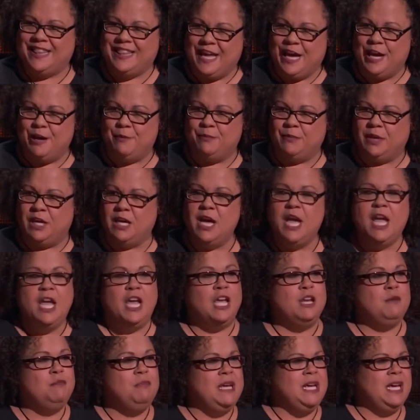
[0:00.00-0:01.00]
them
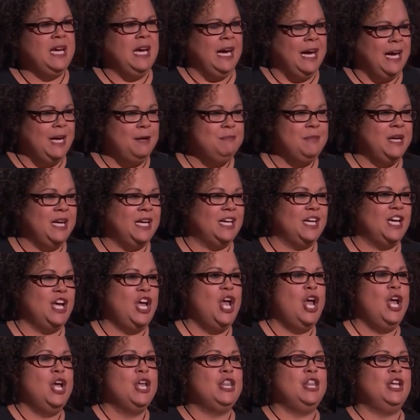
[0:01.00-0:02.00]
in becoming
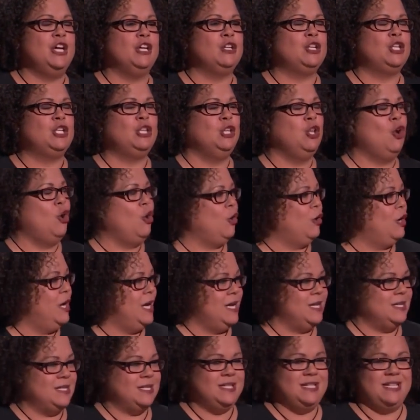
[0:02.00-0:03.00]
their
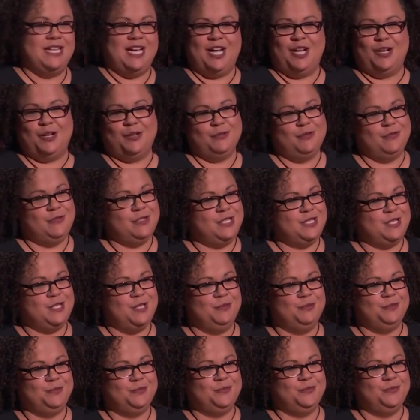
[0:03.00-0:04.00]
glorious selves.
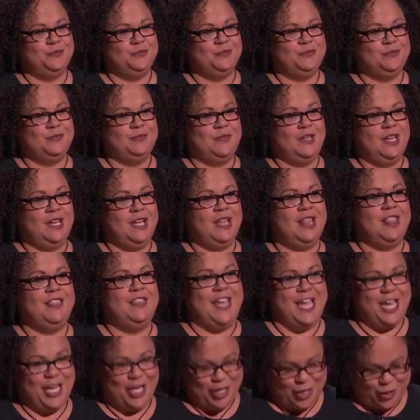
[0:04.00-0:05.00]

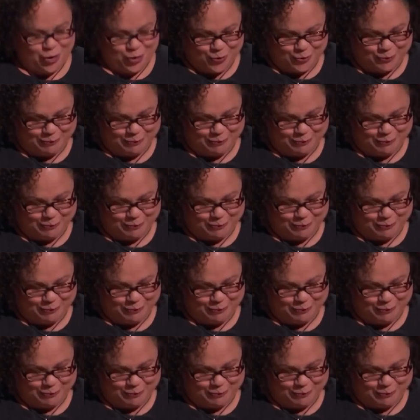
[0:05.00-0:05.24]
Thank you.